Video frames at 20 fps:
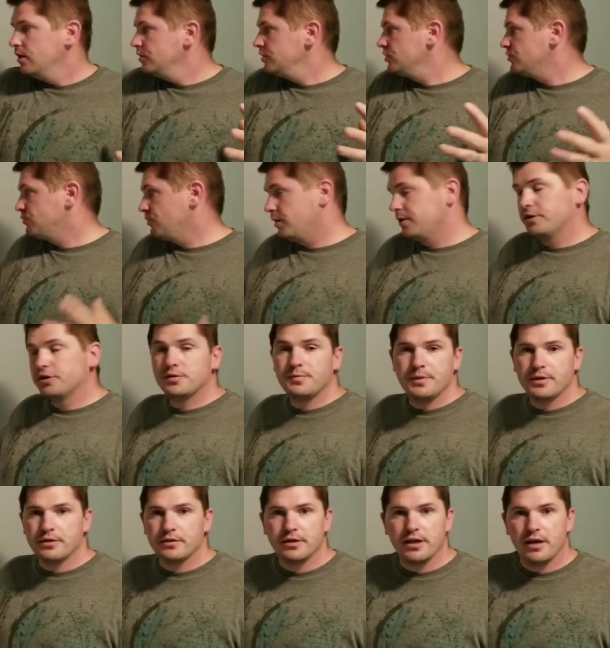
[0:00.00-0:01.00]
Just run your
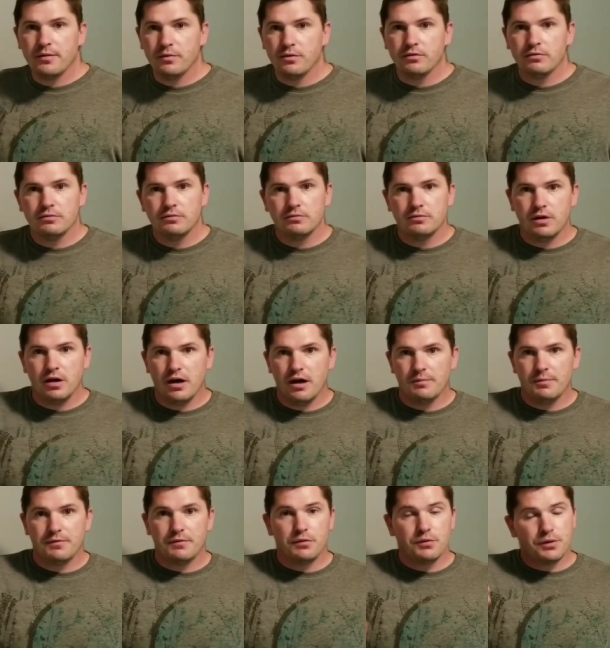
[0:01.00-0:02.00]
speaker cable.
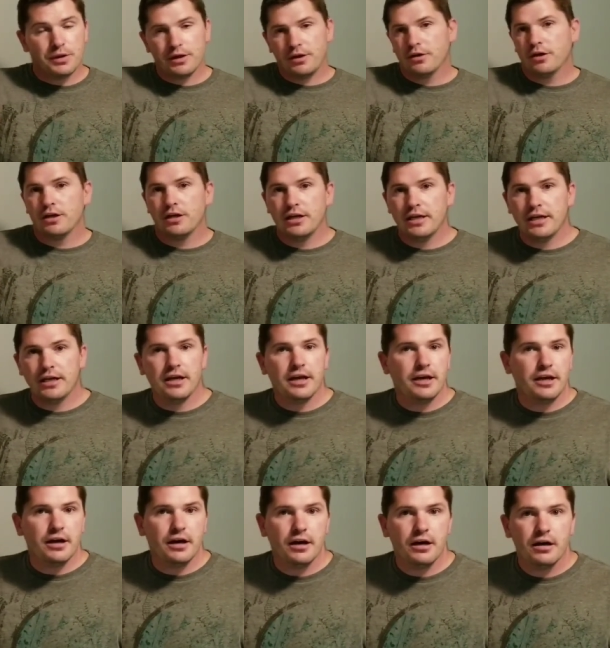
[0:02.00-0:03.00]
Um, if you think you're going to need
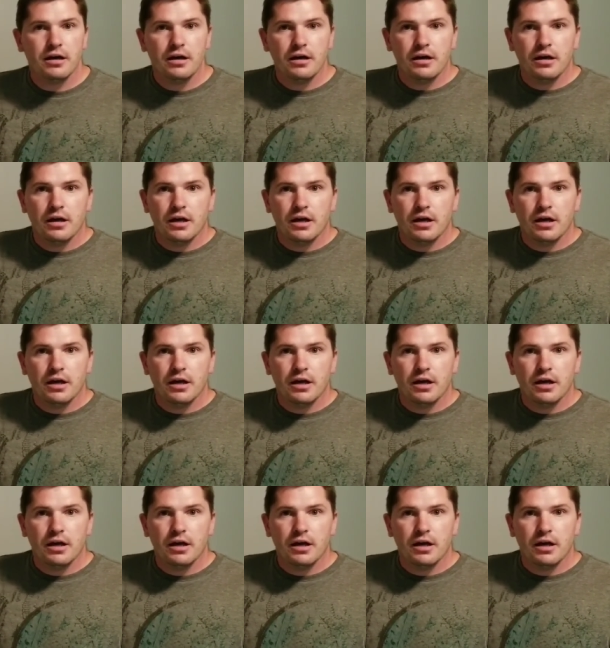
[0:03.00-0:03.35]
a uh,